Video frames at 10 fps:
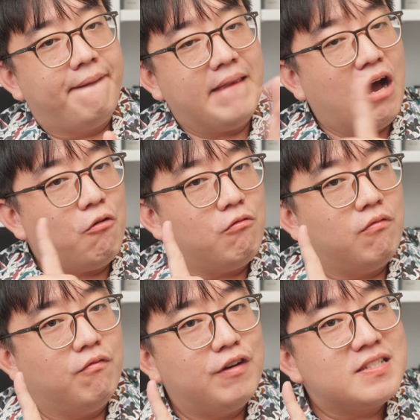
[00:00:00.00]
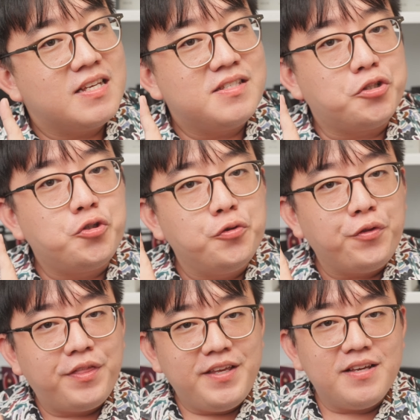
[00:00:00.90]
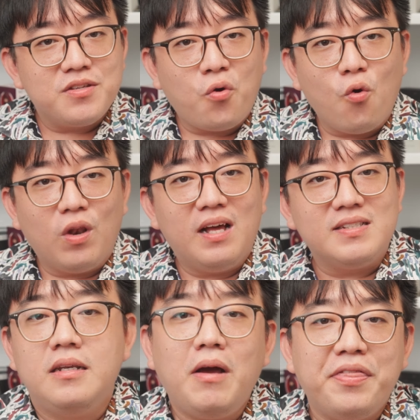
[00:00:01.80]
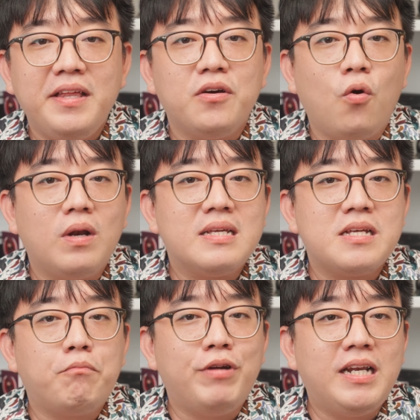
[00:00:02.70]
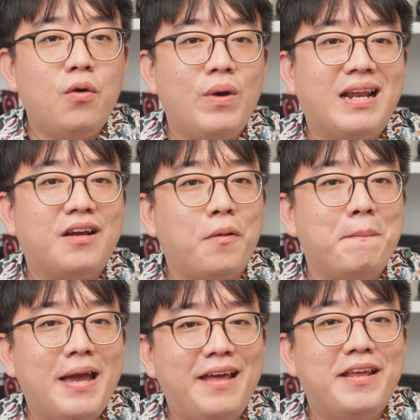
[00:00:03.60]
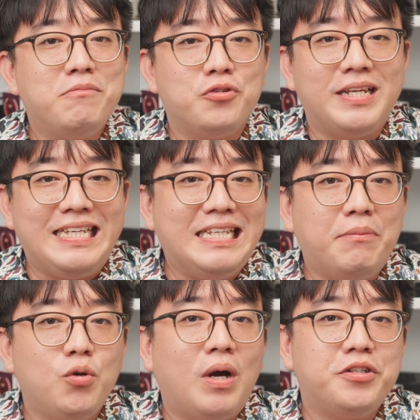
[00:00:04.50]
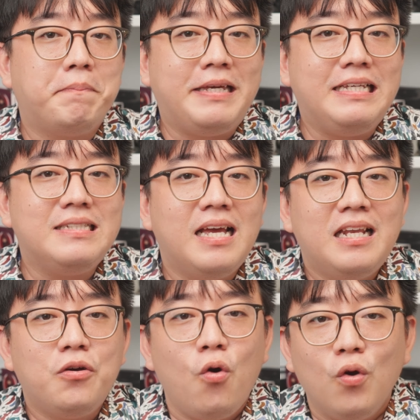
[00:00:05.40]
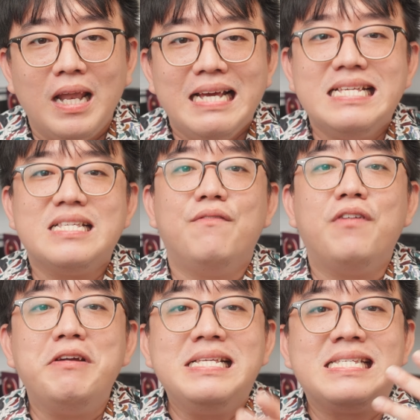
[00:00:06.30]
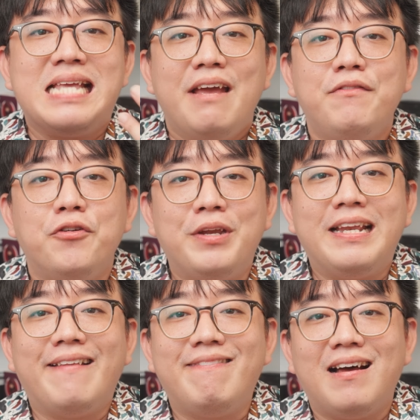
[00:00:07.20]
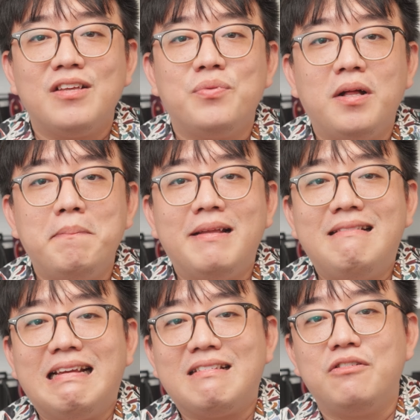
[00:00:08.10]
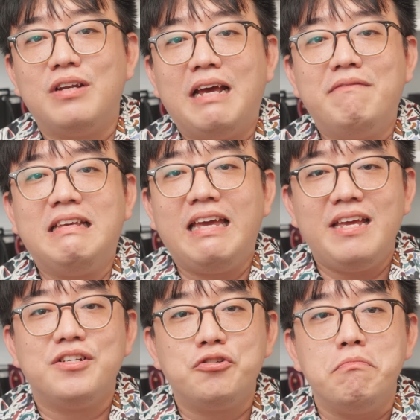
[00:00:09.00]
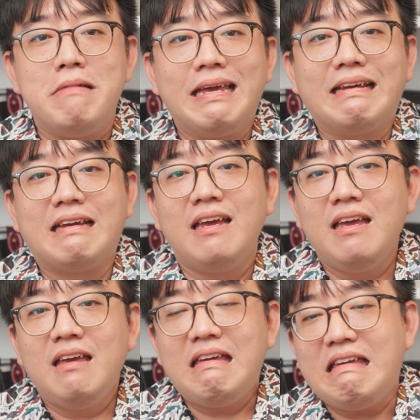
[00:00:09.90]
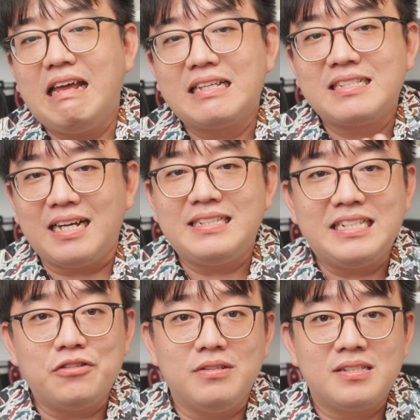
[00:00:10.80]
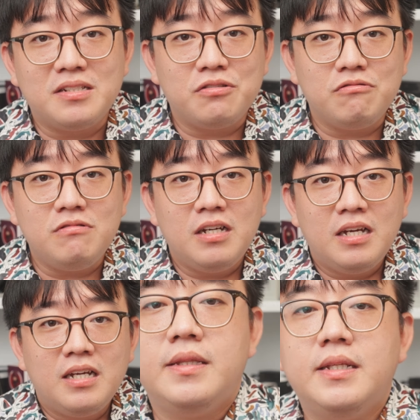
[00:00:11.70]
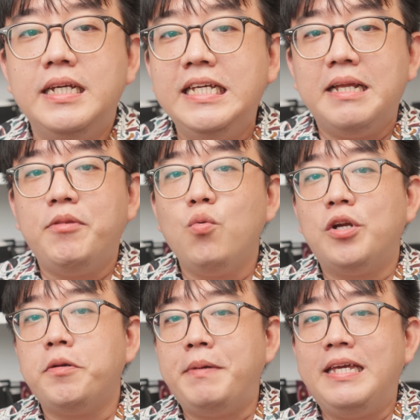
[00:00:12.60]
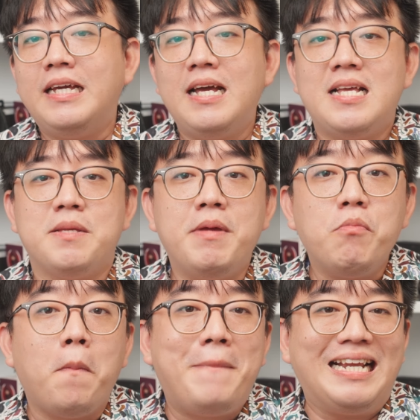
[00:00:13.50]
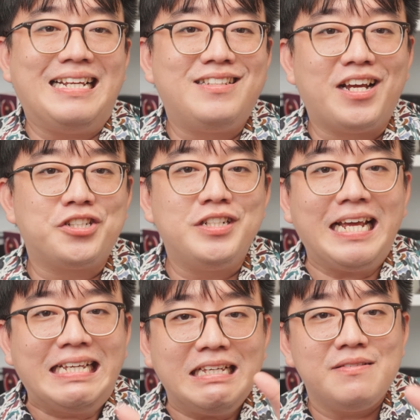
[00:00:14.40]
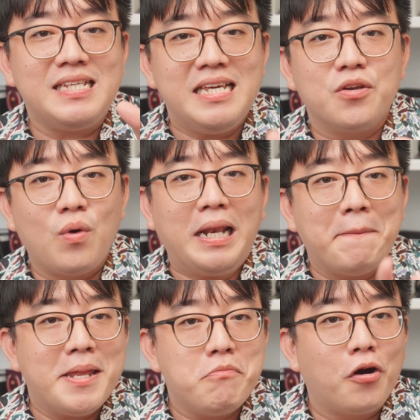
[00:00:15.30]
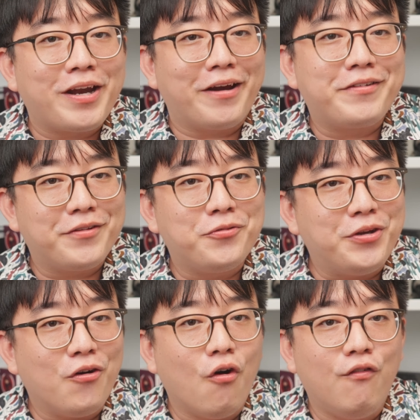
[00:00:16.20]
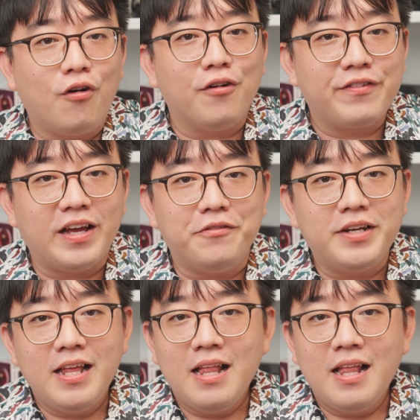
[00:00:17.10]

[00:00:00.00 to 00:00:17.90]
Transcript: Now, versus the Truthears Hola. Now I think the Hola sound pretty down when I compare them to the EW100Ps. The Hola is a very safe tuning that does well but does not have the edge to make it exciting to listen to. The EW100P here has a bit more bite and texture that gives it quite a bit more character to the overall sound.